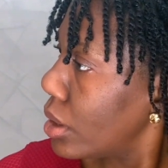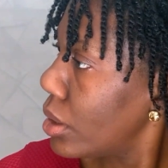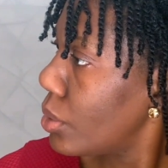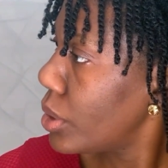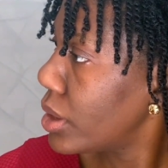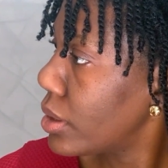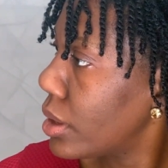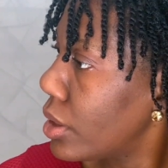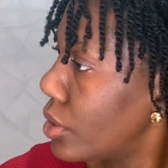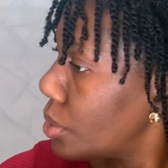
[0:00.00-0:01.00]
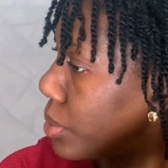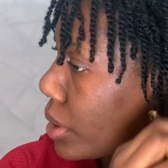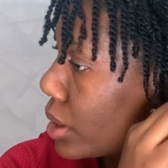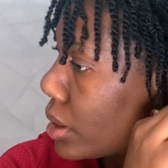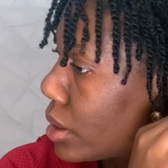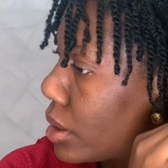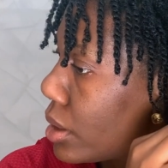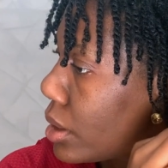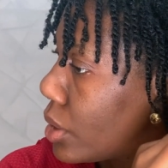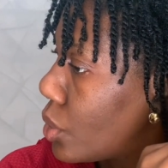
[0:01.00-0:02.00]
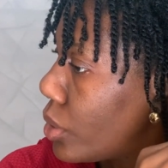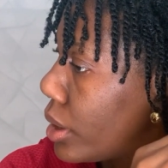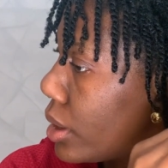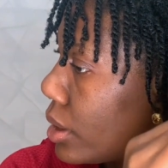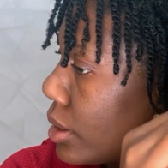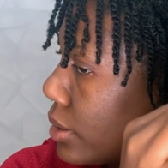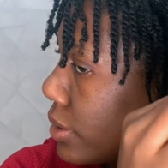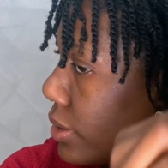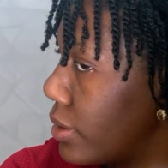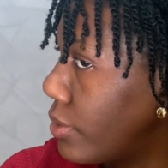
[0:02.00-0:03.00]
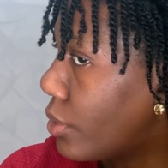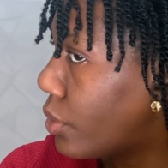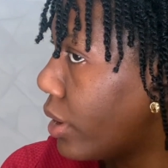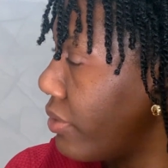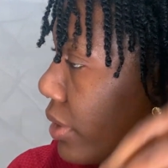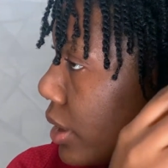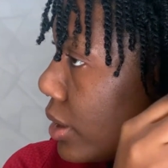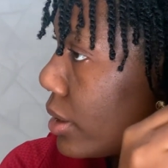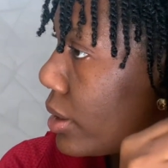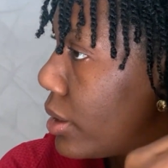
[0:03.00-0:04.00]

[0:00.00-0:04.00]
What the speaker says: which is a little bit annoying. It's unraveling,